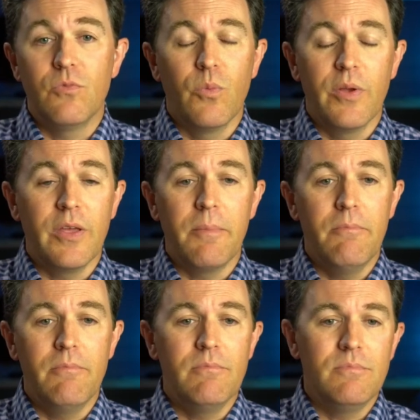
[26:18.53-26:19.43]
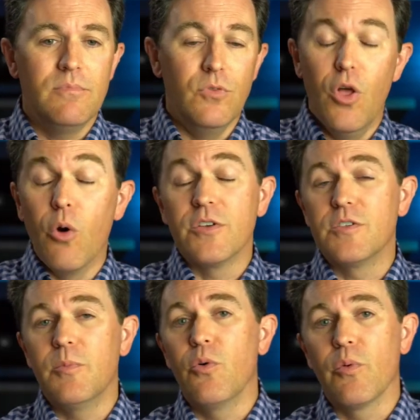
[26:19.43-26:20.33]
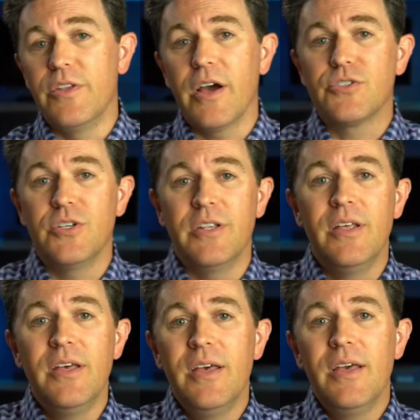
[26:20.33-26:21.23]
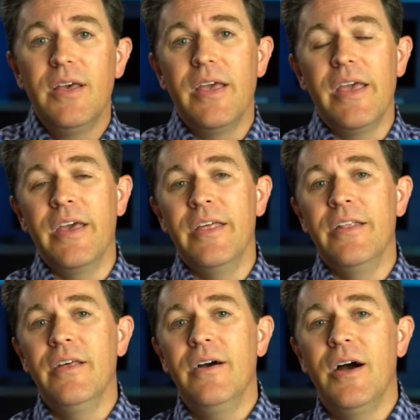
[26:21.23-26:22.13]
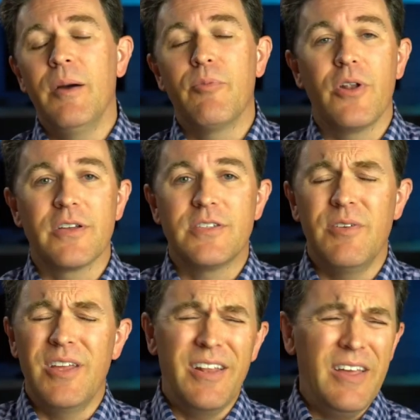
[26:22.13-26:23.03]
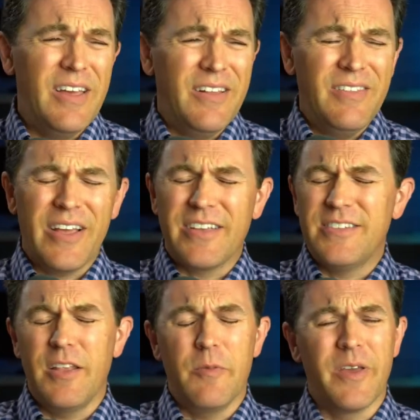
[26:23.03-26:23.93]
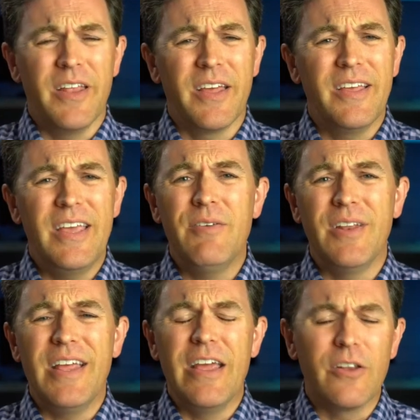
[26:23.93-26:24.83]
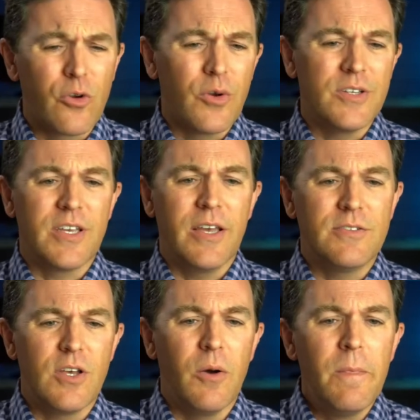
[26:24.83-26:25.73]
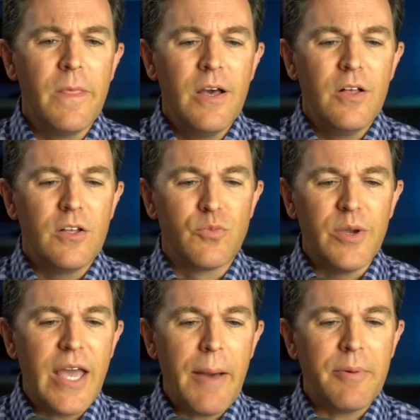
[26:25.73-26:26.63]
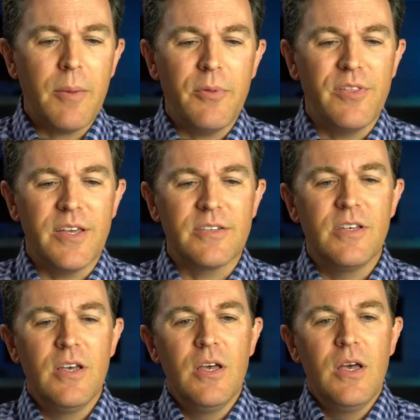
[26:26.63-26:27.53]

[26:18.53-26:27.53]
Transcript: really noticeable reduction in productivity, and like I said at the beginning, even increasing it. So let's recap a couple things.